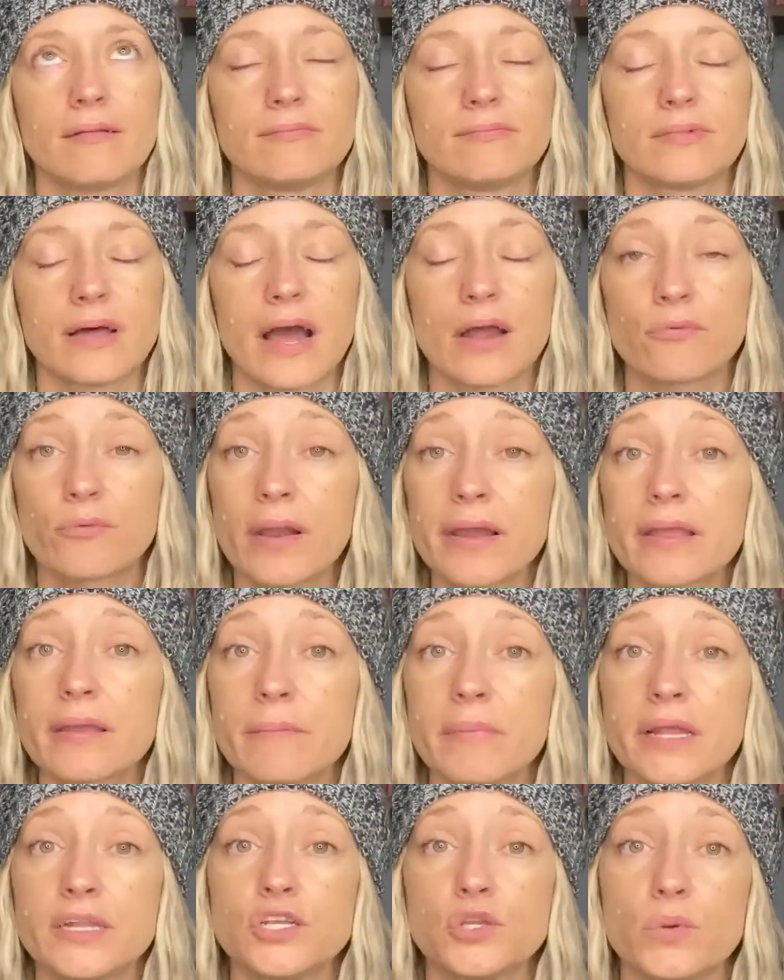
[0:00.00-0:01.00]

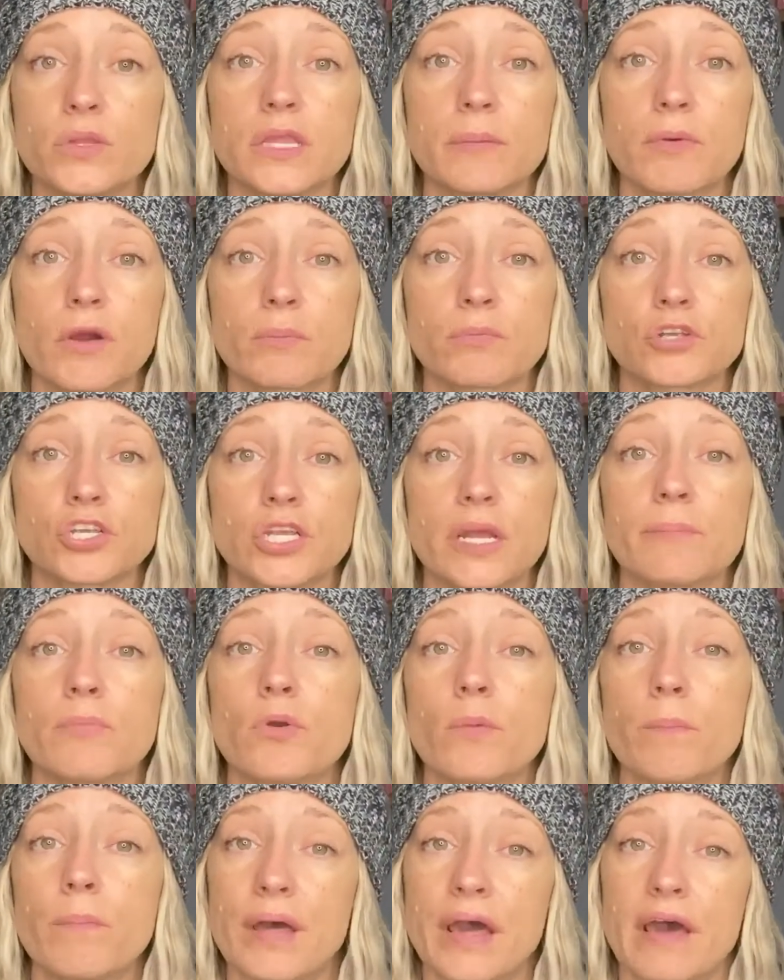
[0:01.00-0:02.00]
recommend doing the purple shampoo
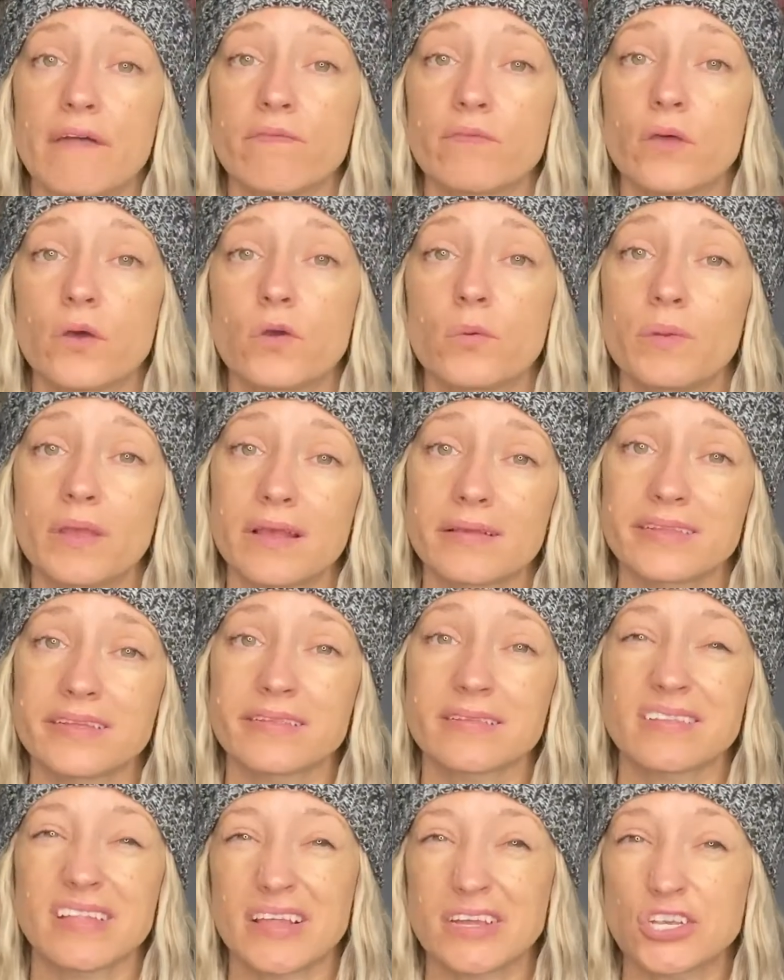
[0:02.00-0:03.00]
bath though, because
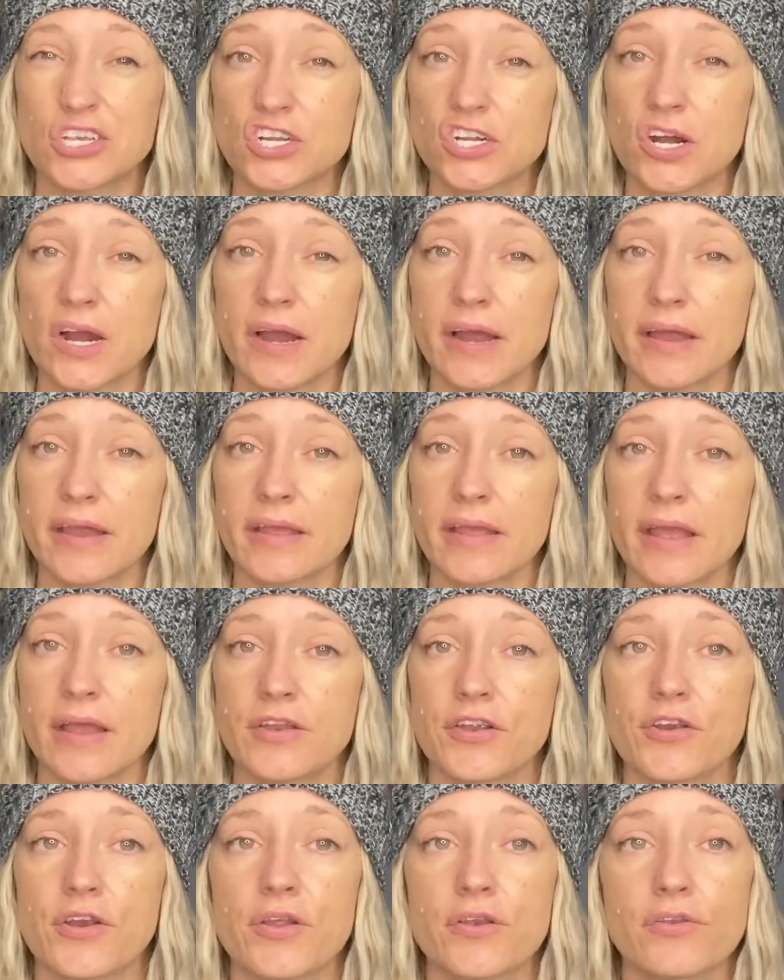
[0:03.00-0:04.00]
it's less drying and
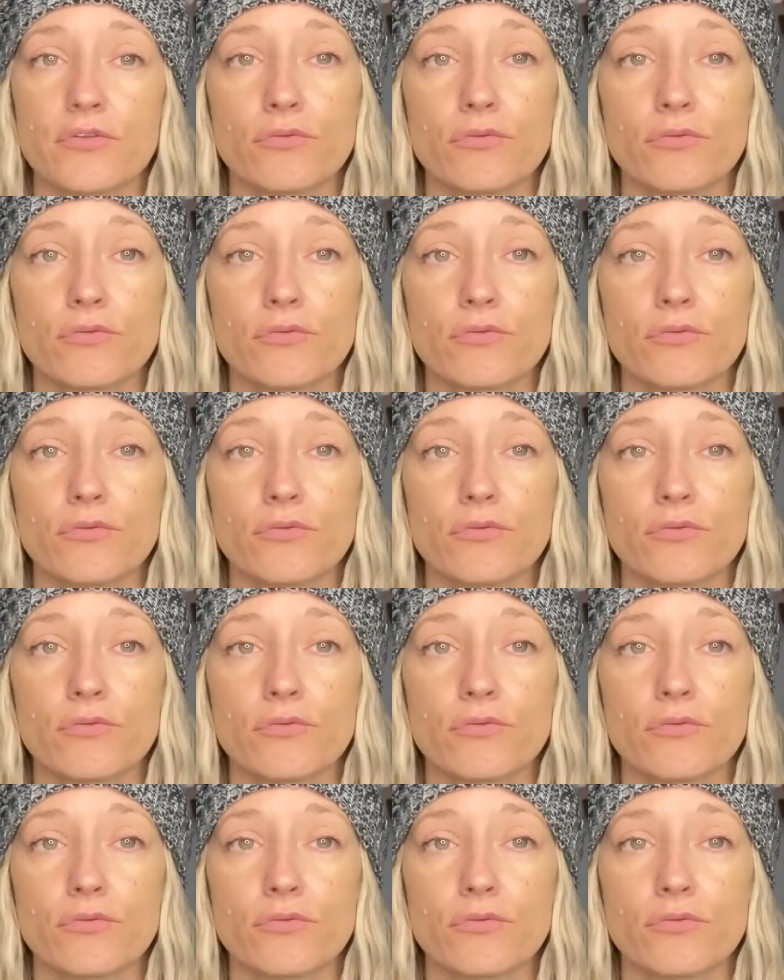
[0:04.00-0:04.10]
you